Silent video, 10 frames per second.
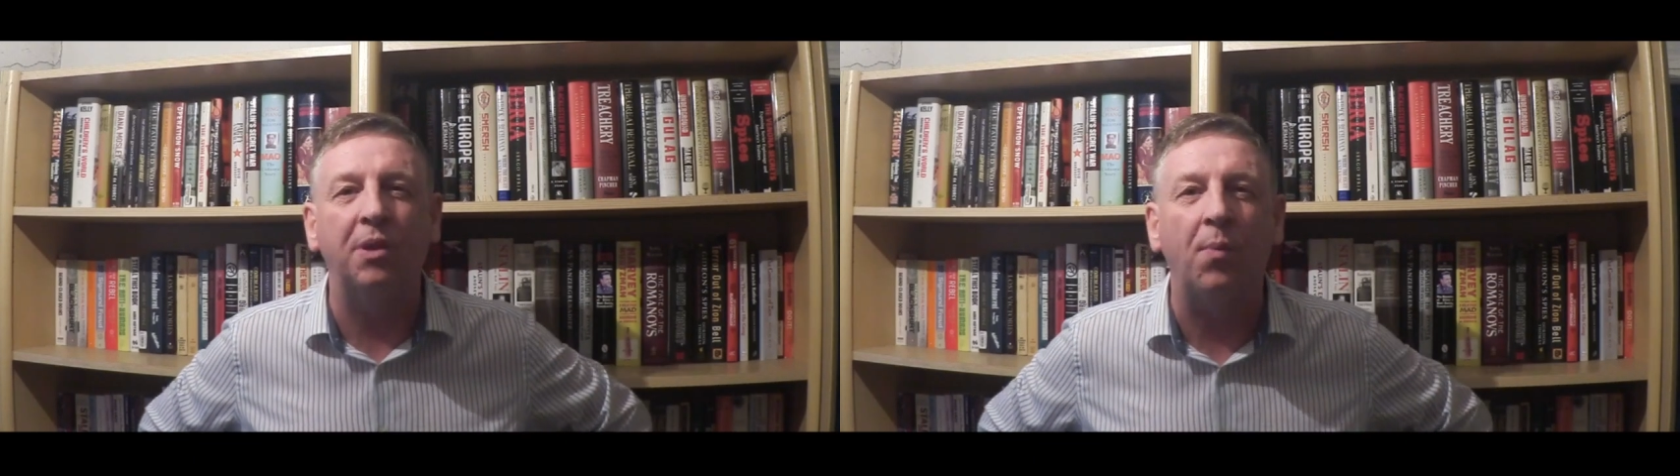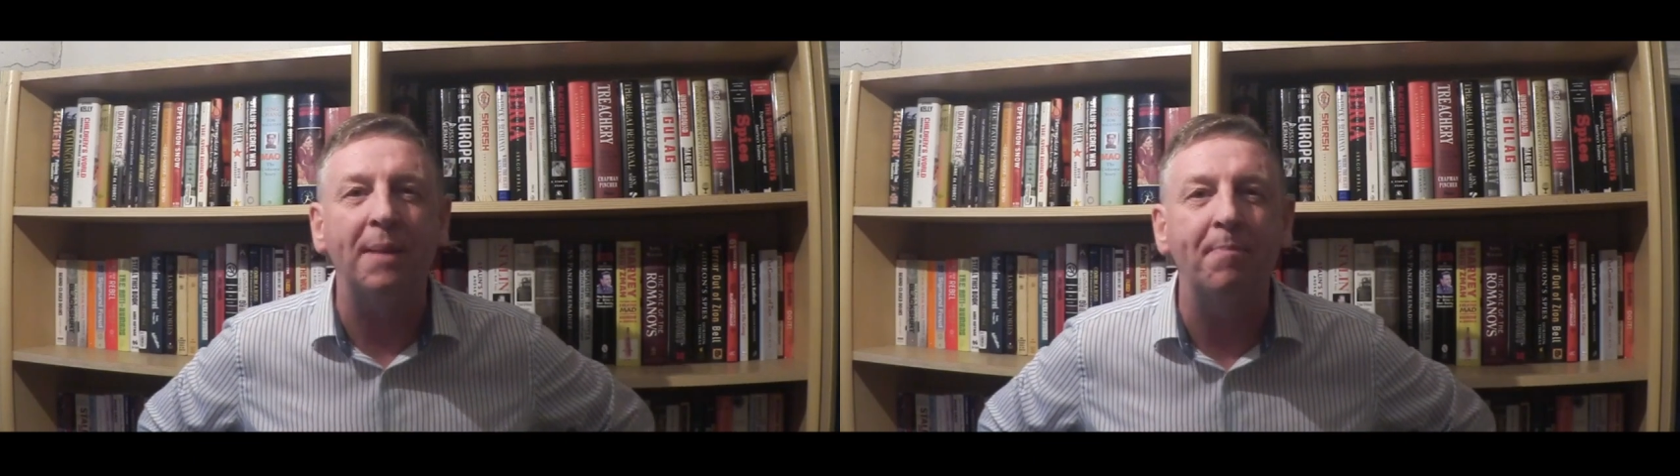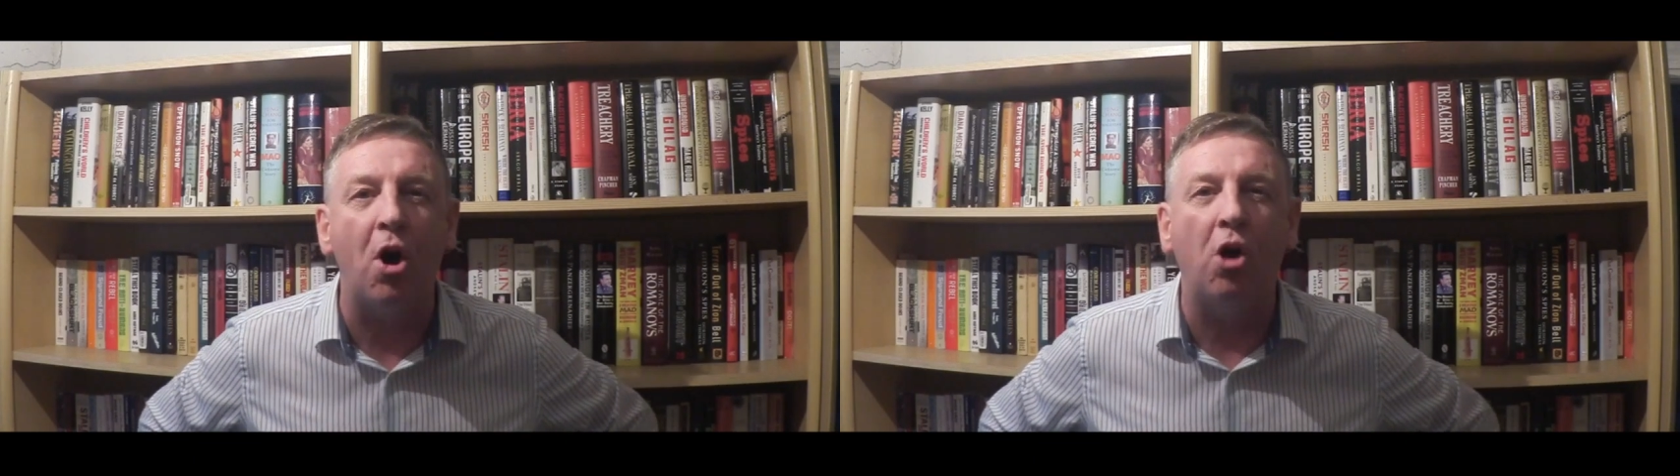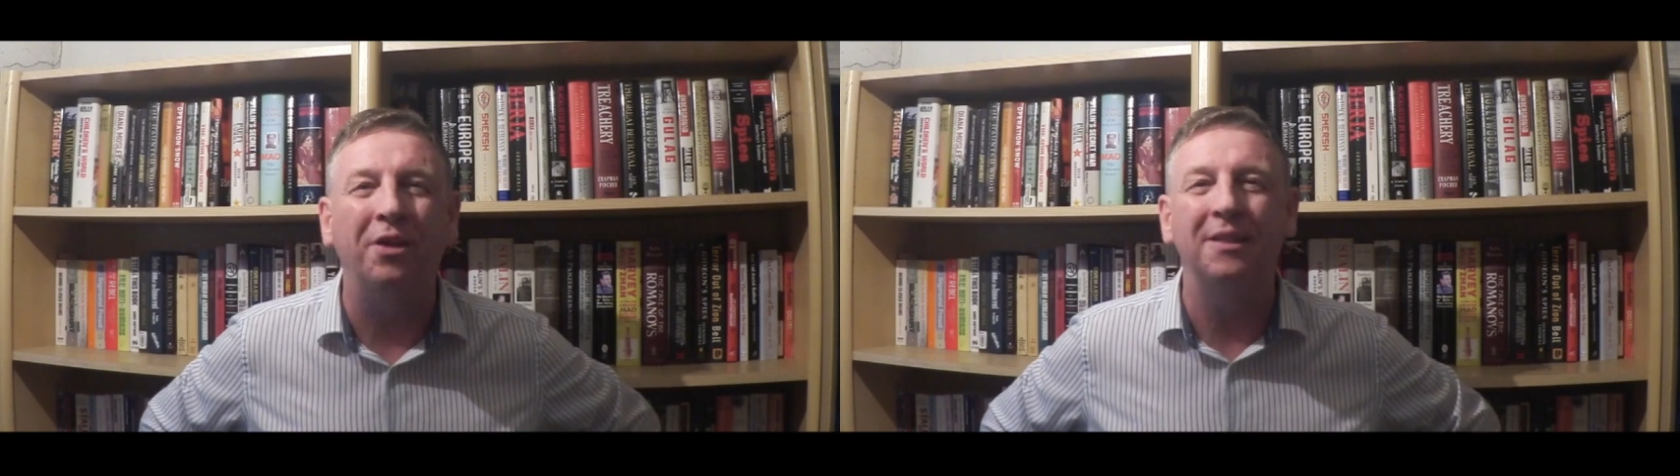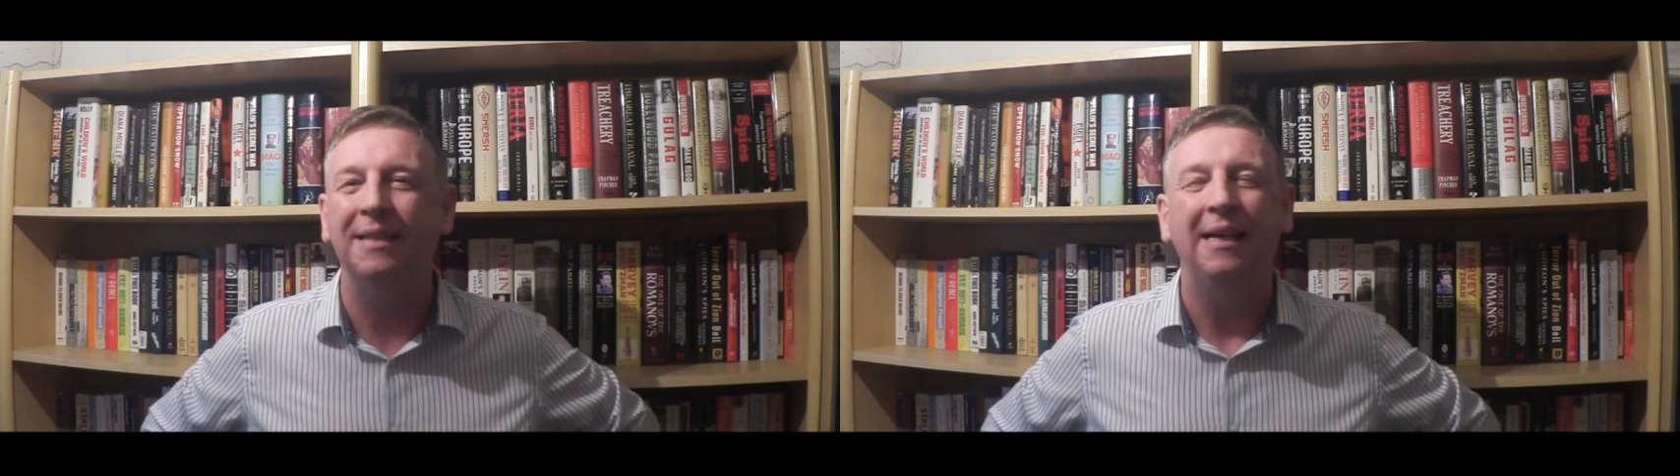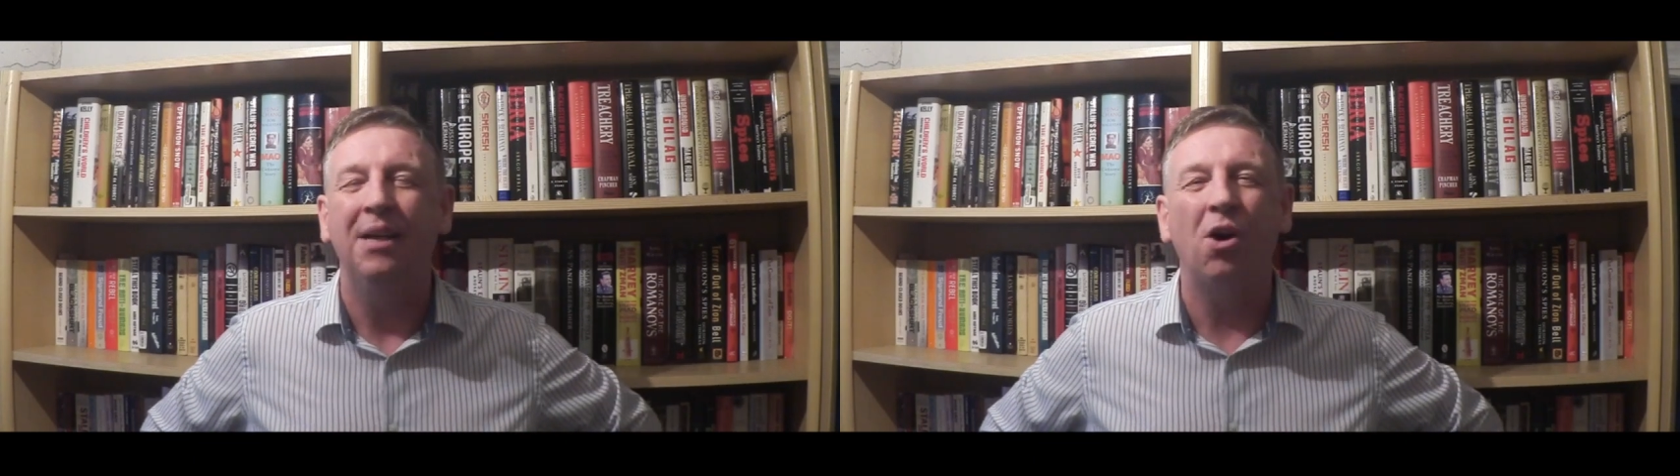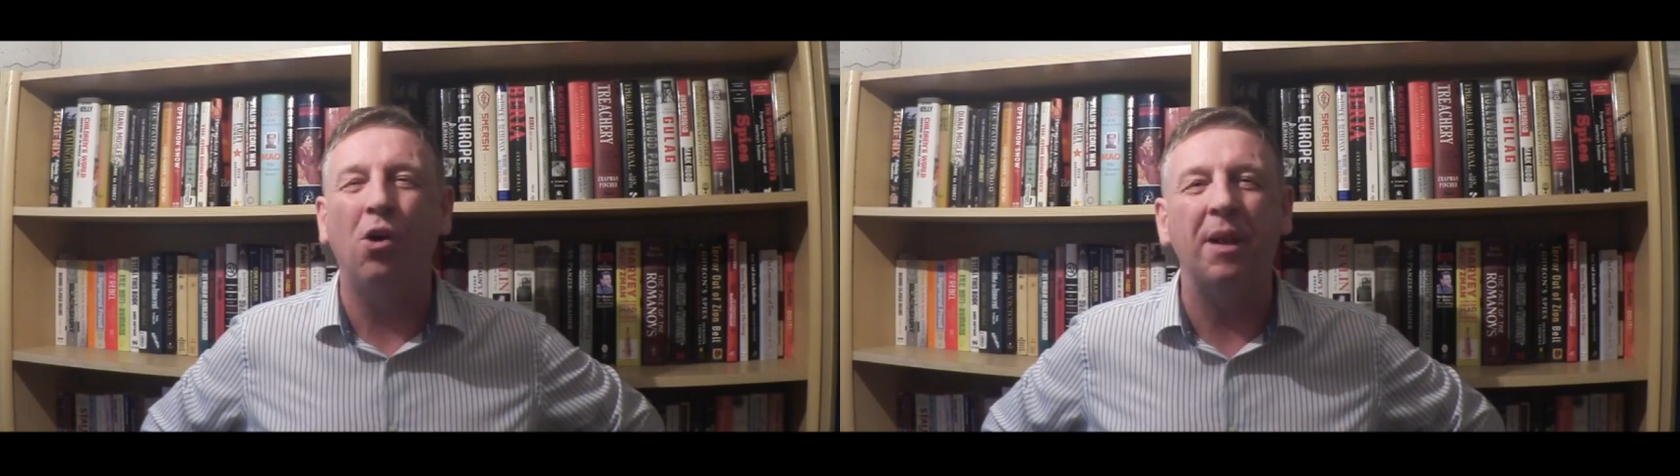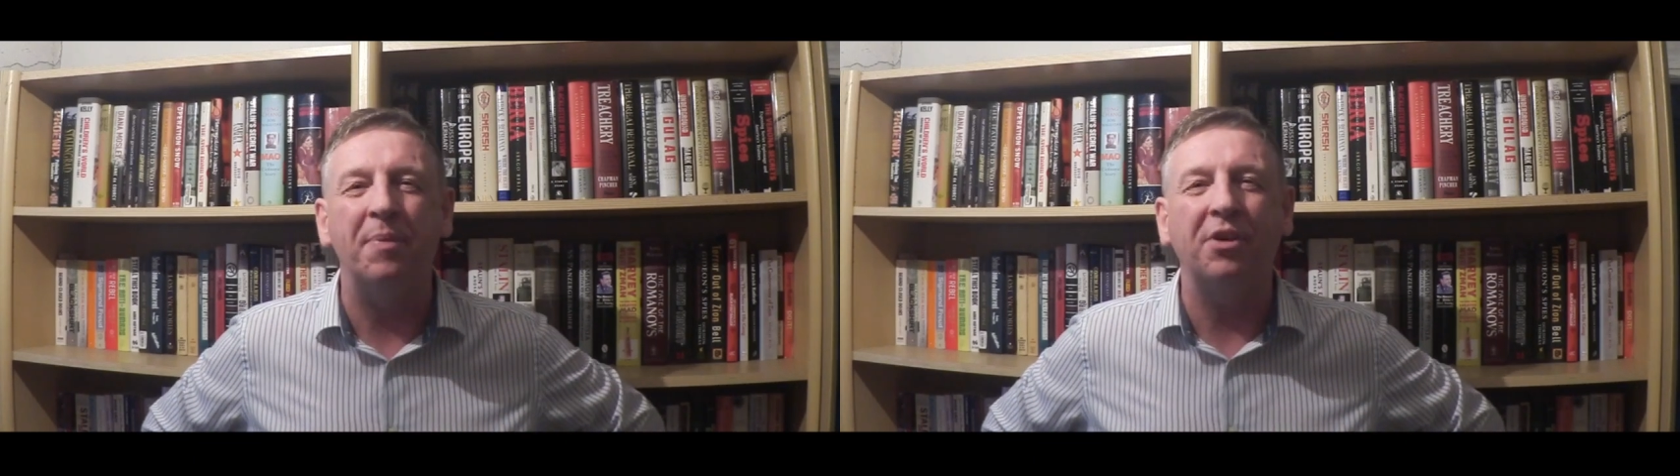with the white partners,
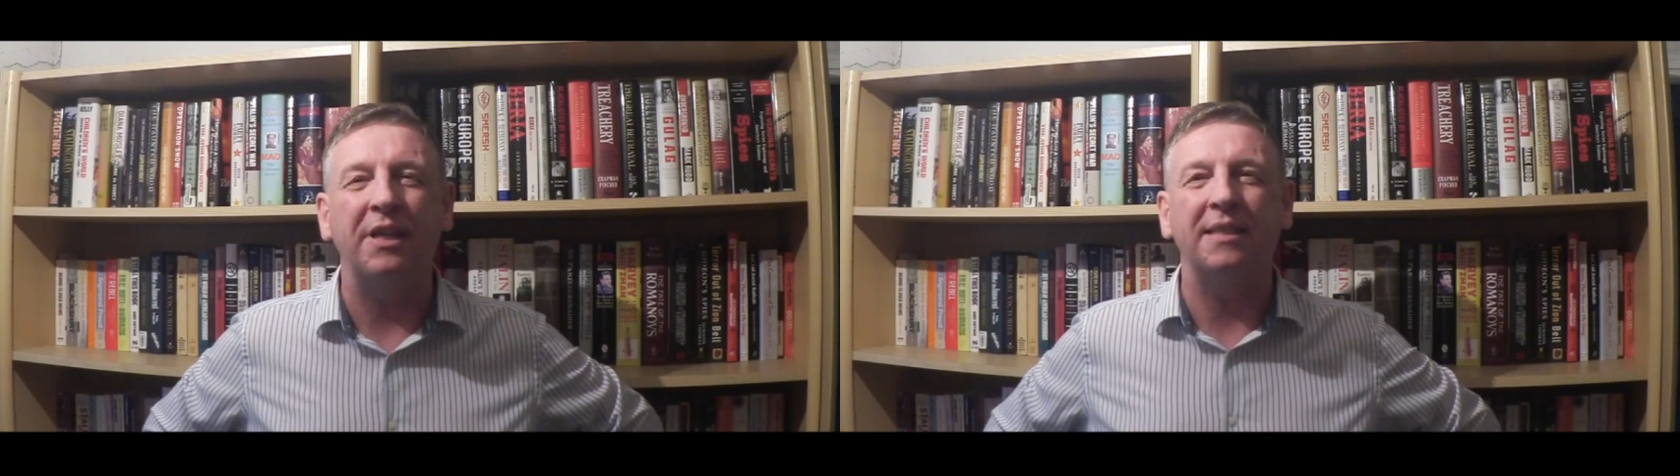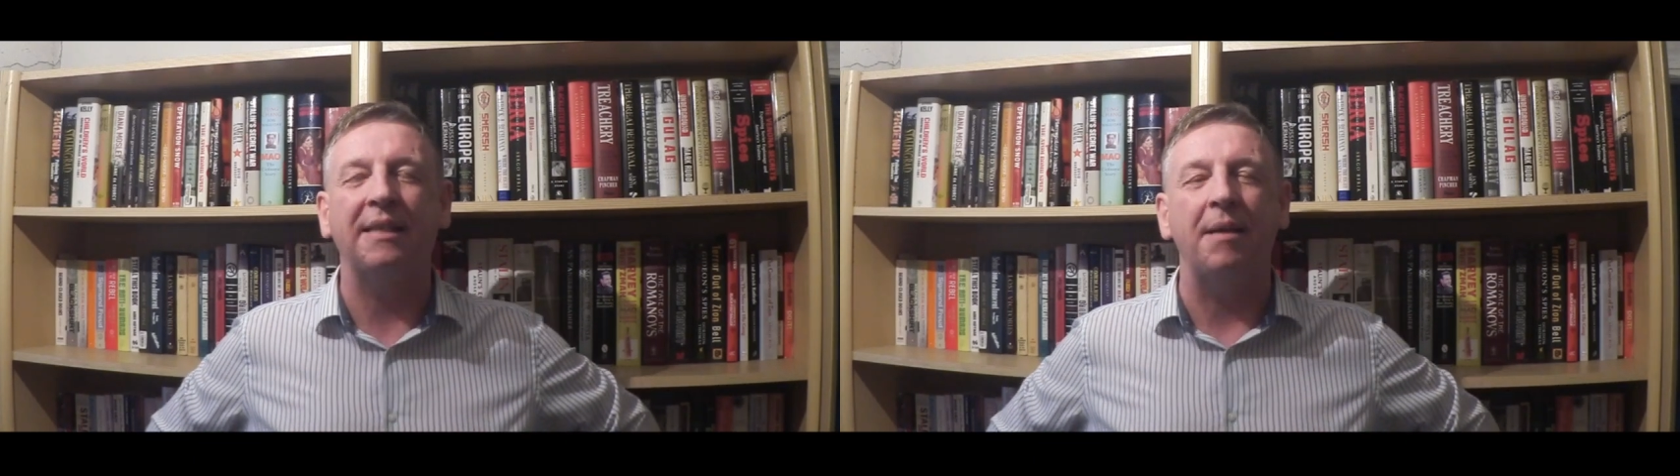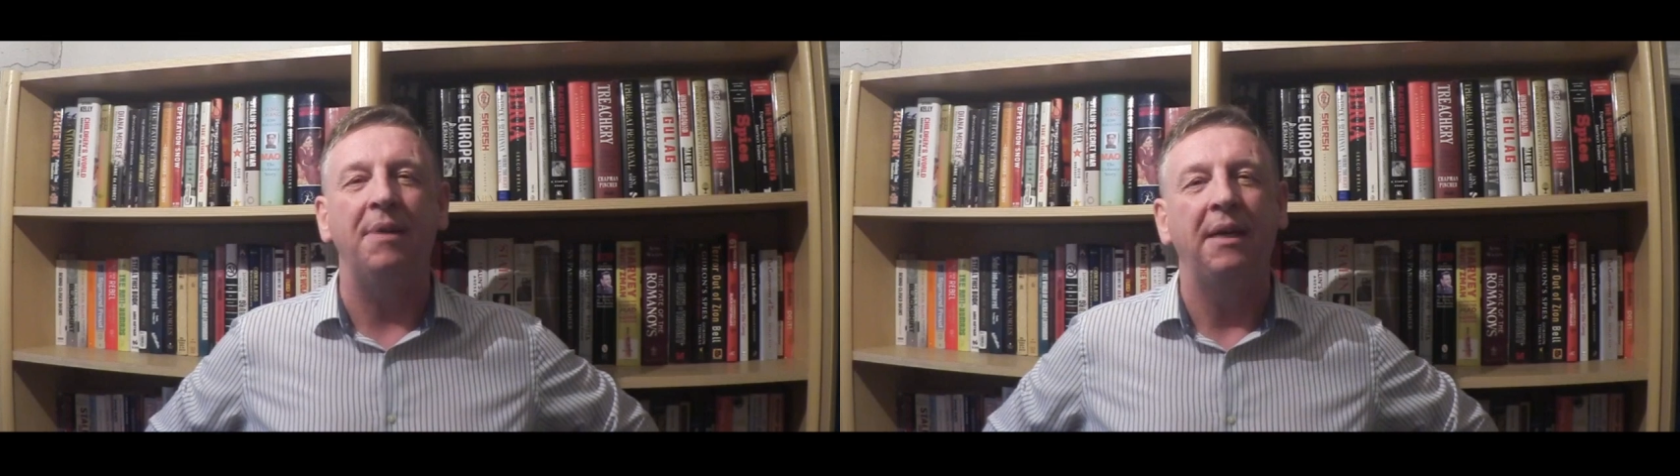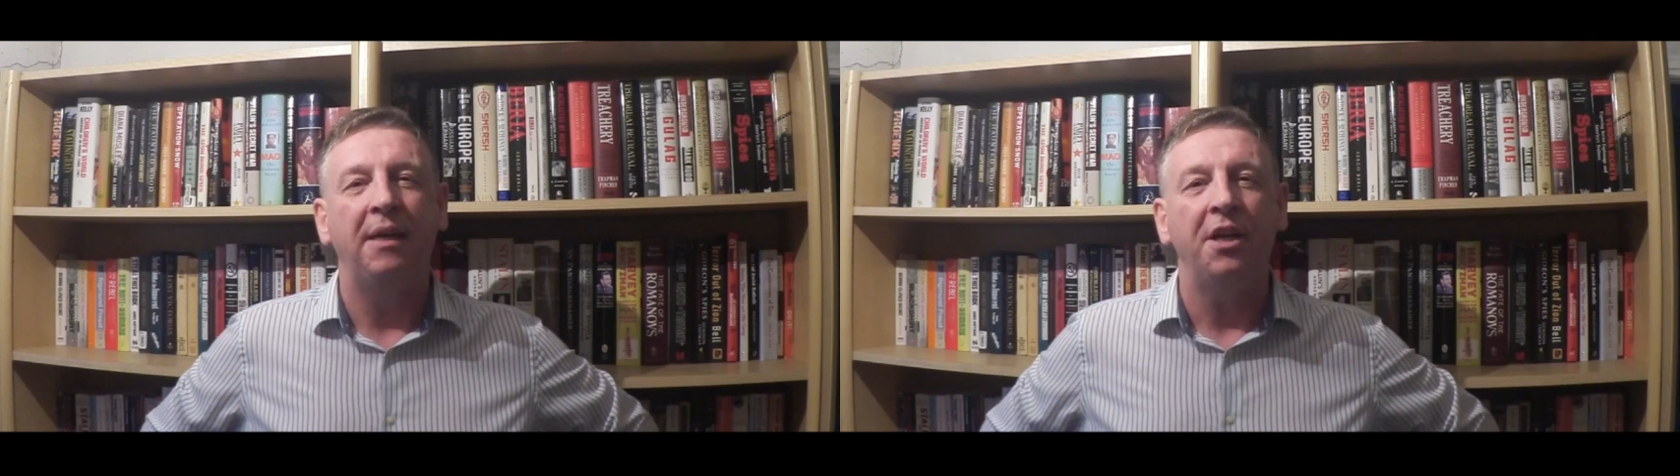all hypocrites them.